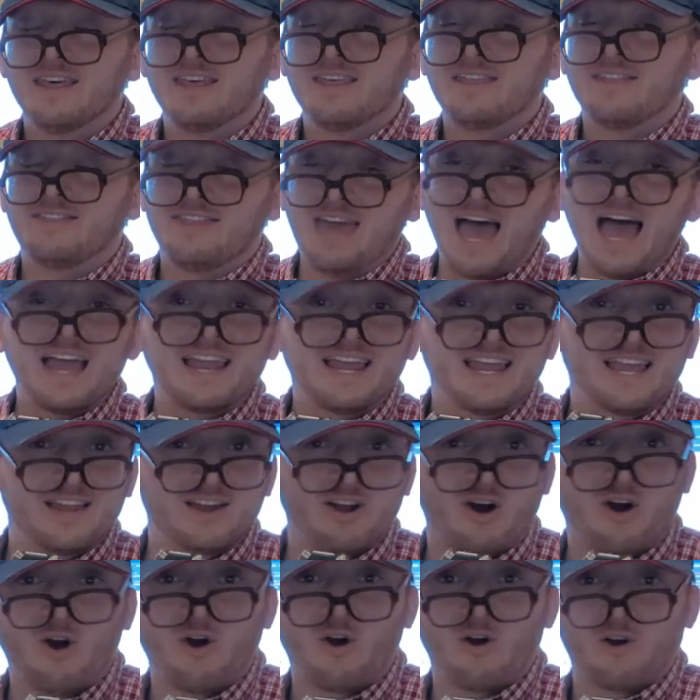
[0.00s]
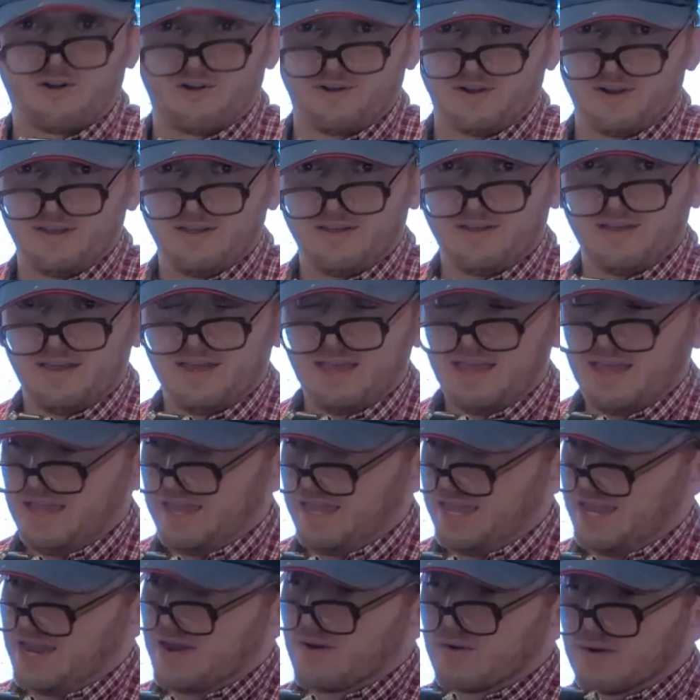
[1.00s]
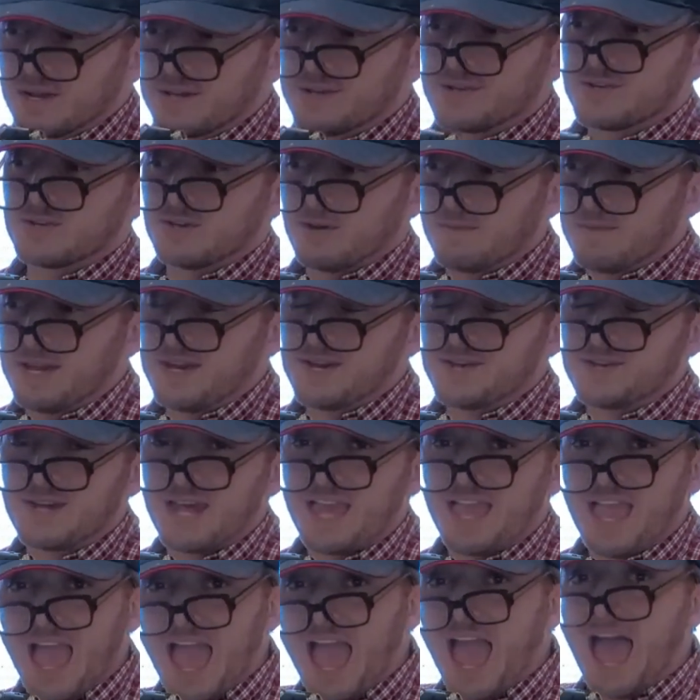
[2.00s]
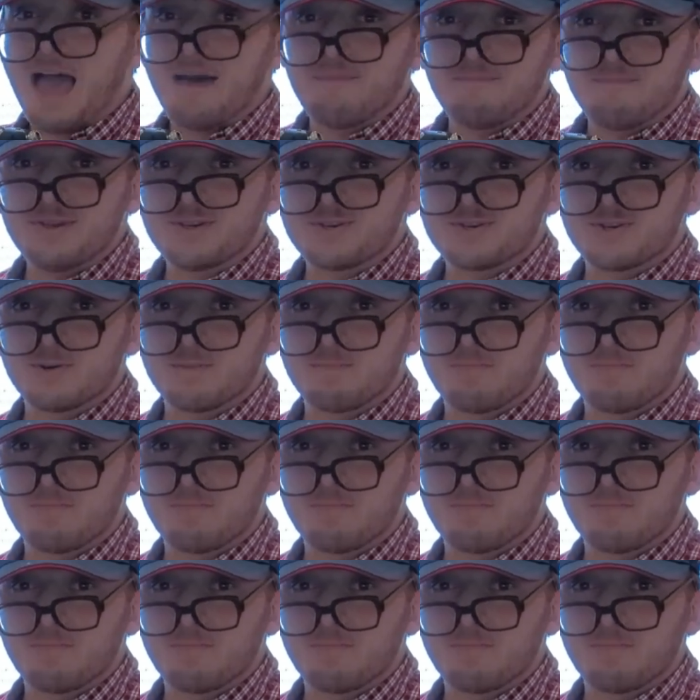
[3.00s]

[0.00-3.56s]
That hit hard. Hearing somebody say at Mr.